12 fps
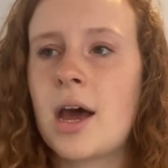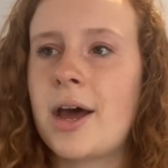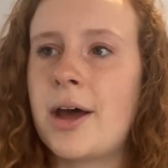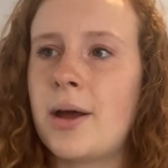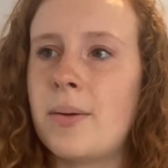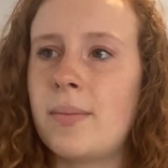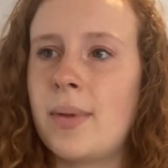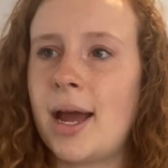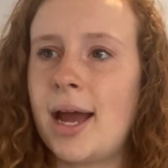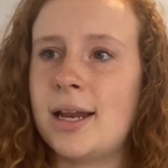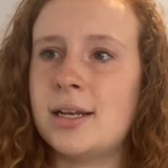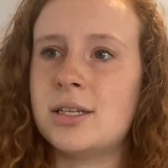
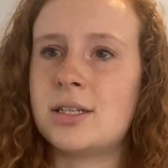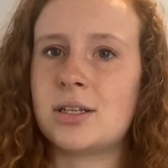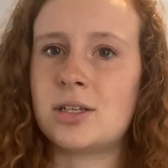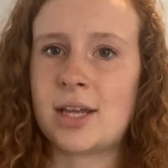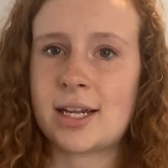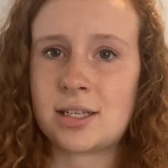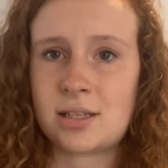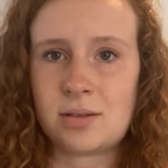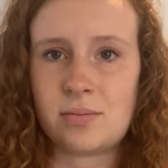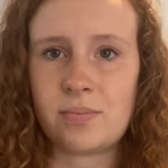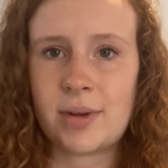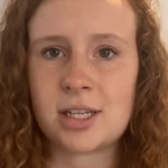And that's
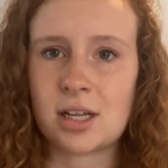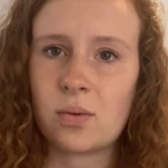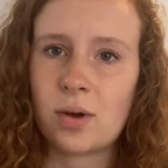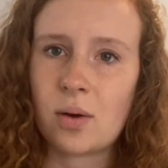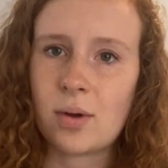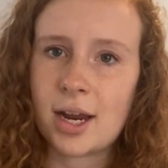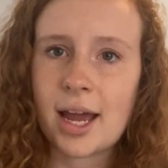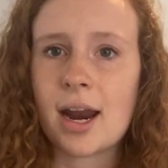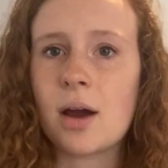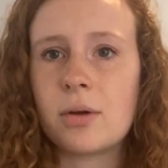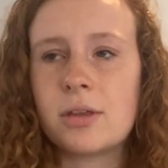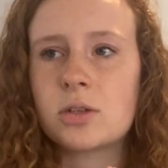basically what I want to get
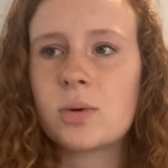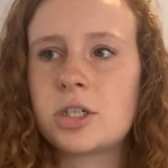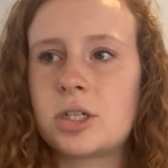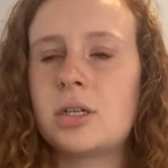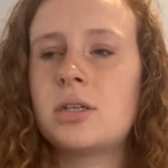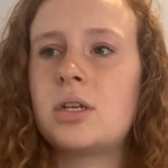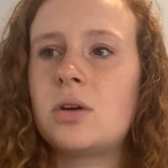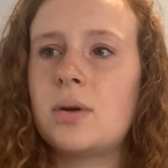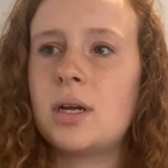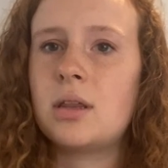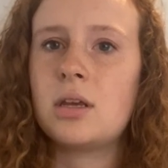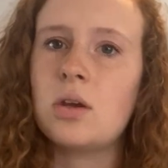at with this question. So
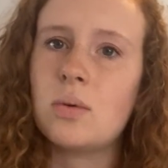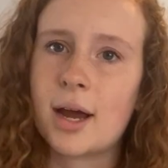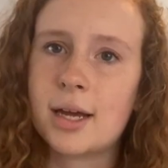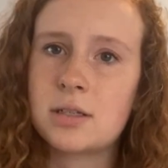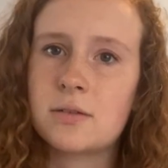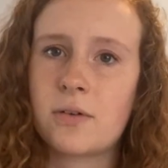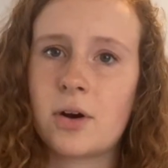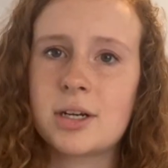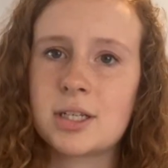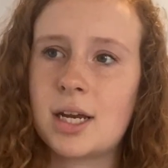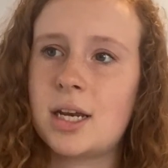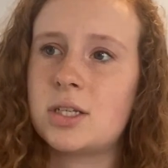in the US,
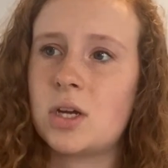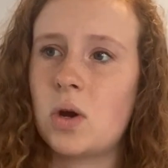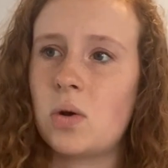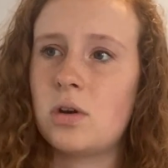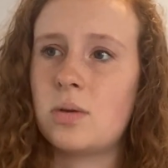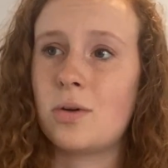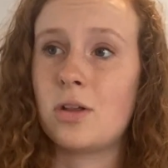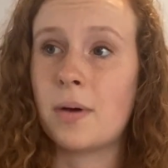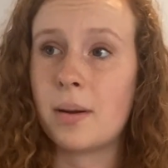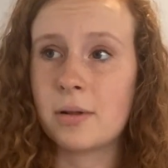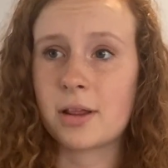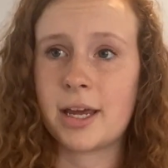forest land is owned both
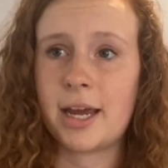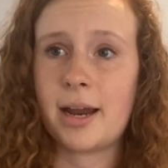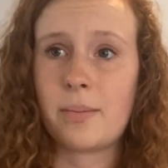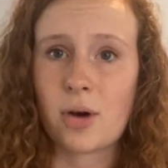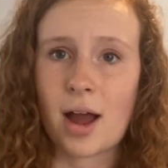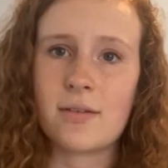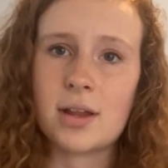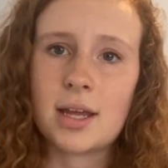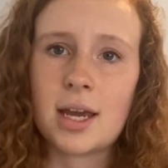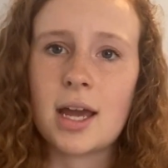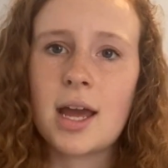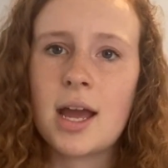publicly and
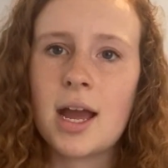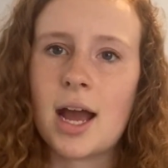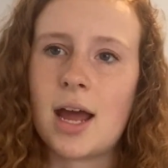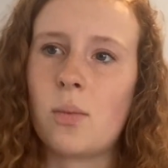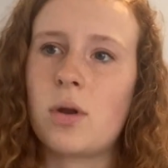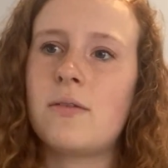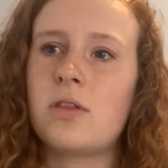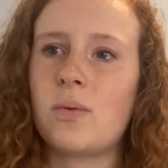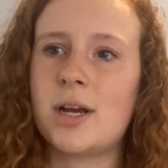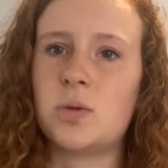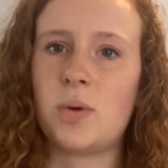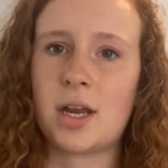privately. And one of the
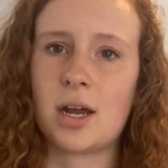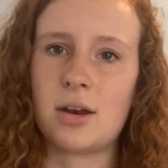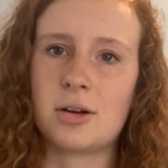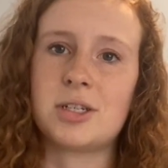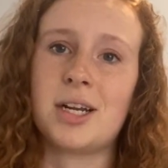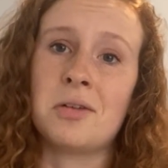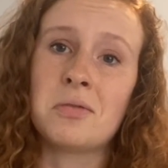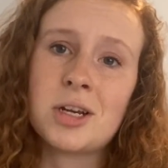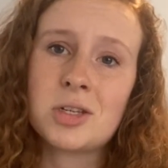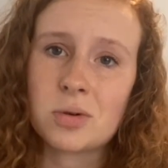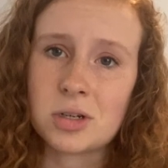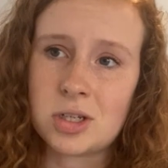ways we can understand
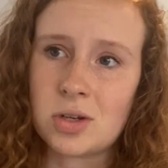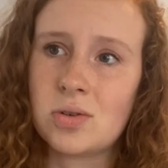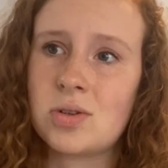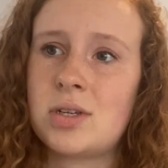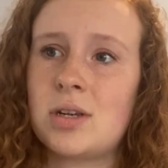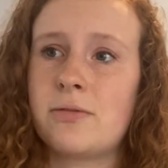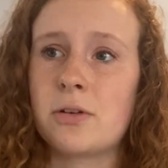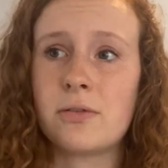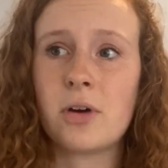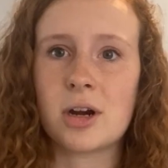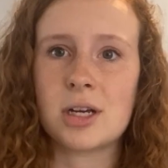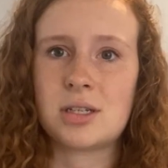resource use for
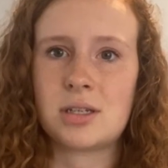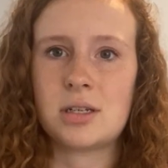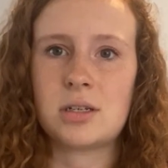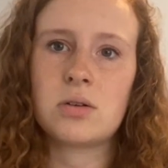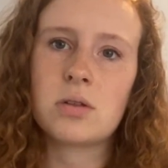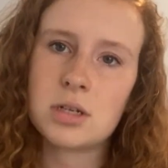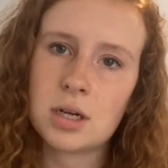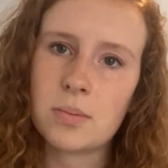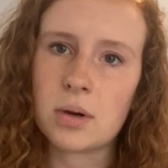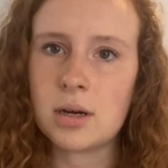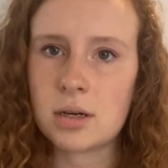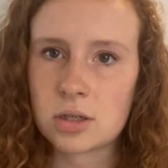forests is through the
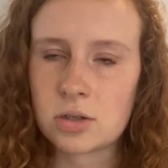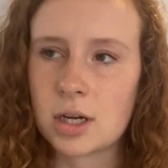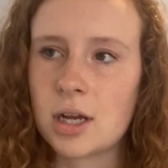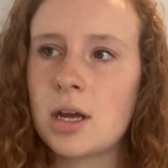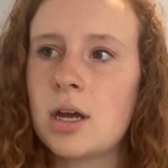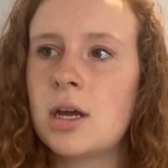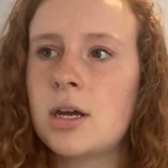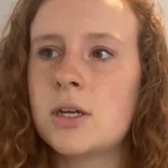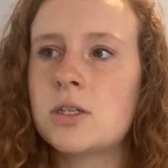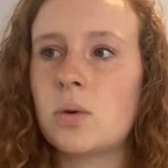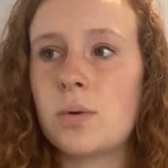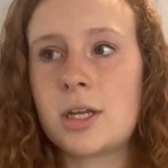timber industry.
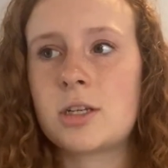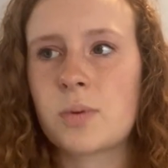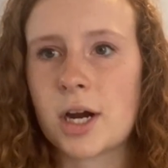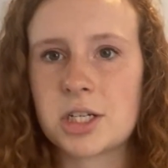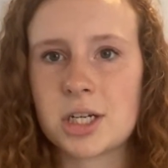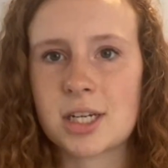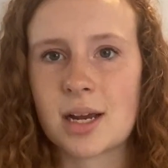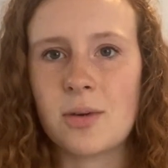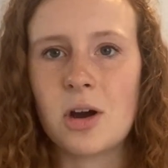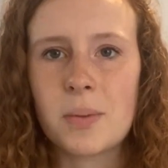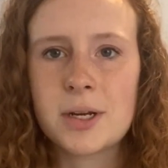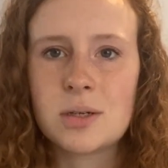So with this project, I'm
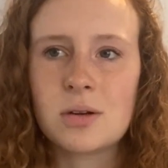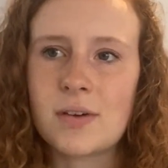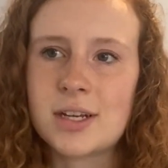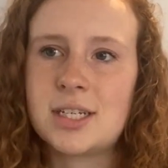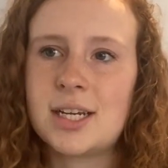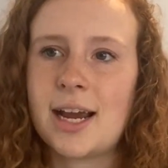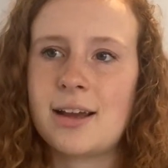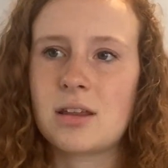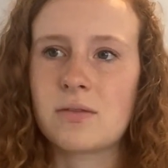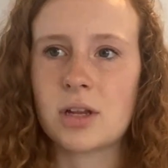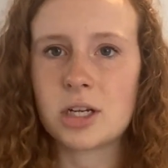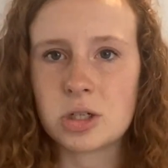hoping to investigate
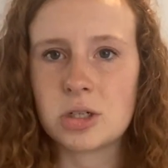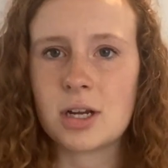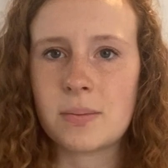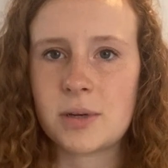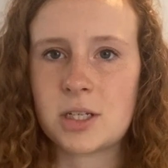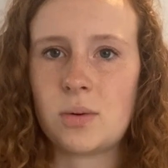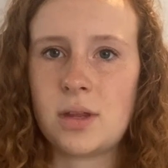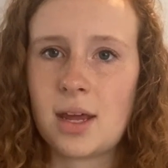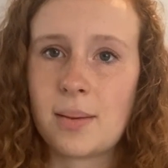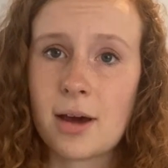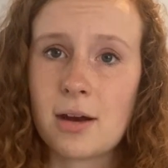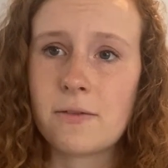the relationship between the
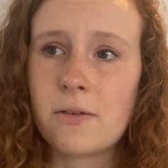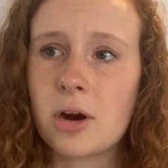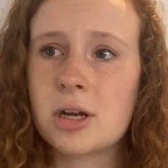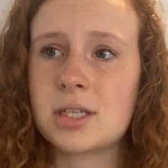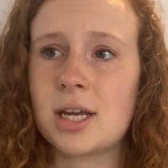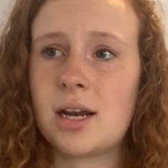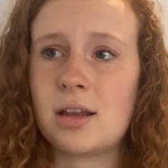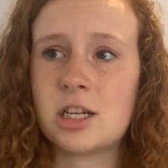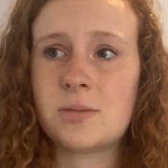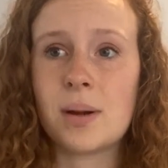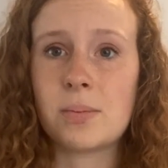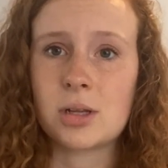amount of forest land
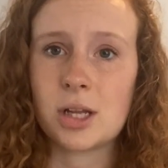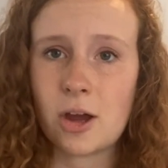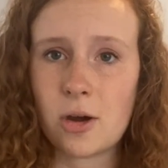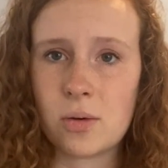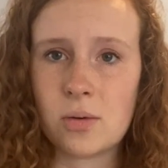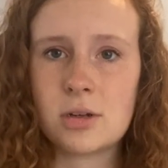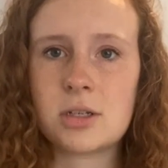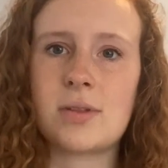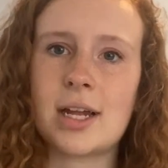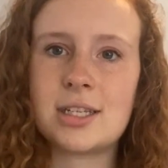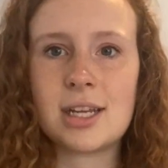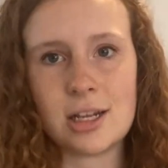that's publicly owned, so
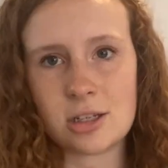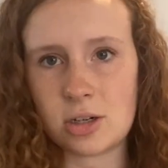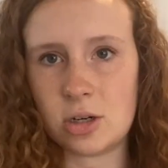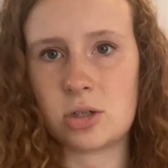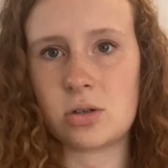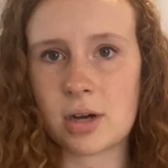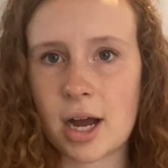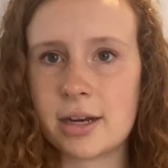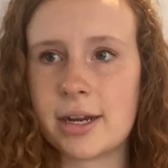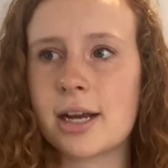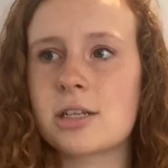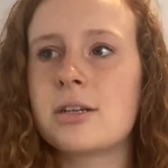that's the institutional
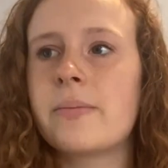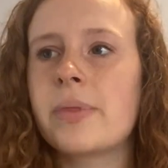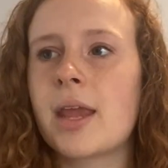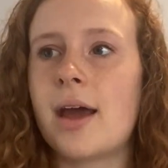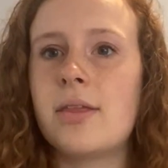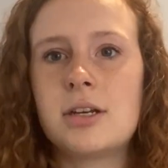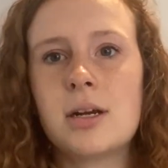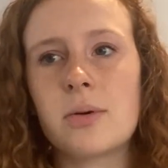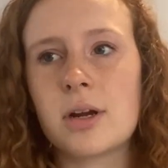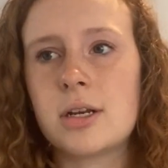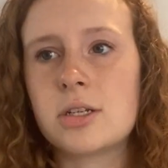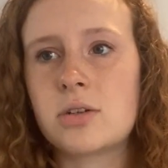context, and the timber
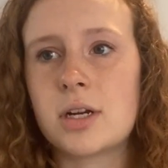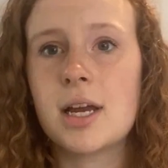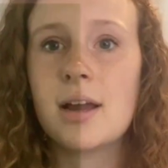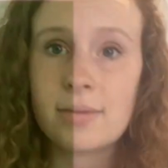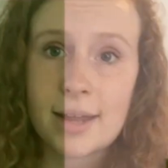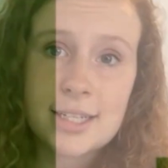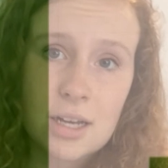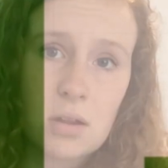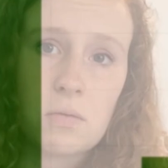industry, that's how the